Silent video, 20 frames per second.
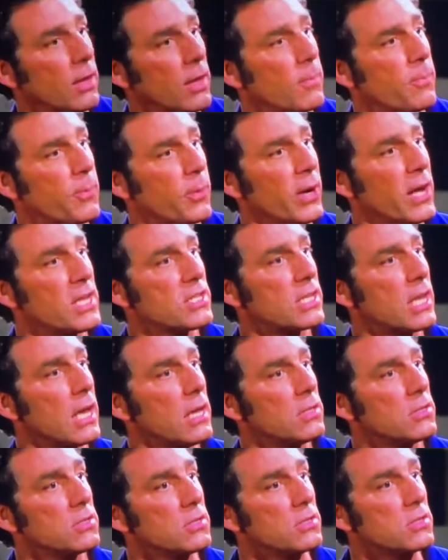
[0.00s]
they're
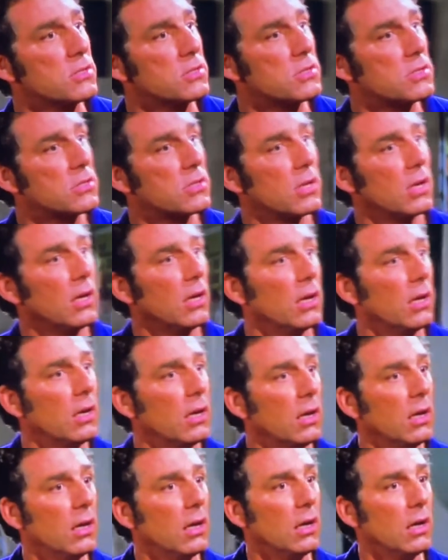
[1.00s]
prisons.
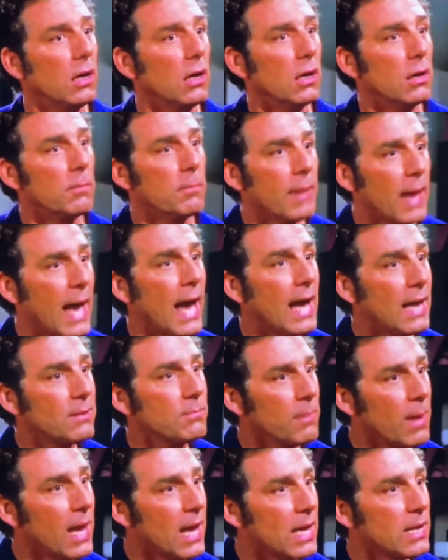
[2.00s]

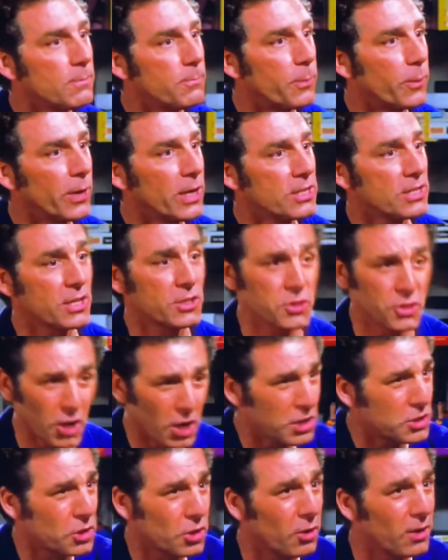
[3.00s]
Man-made prisons.
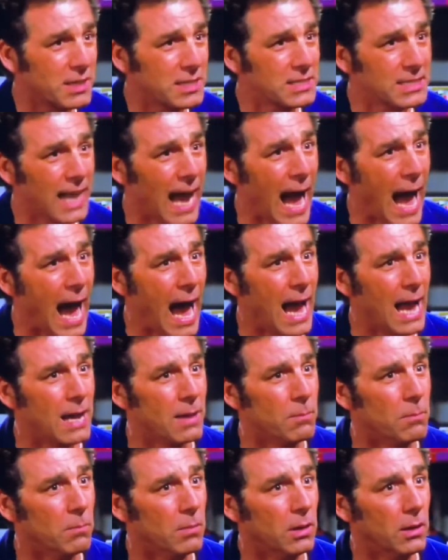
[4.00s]
You're doing time.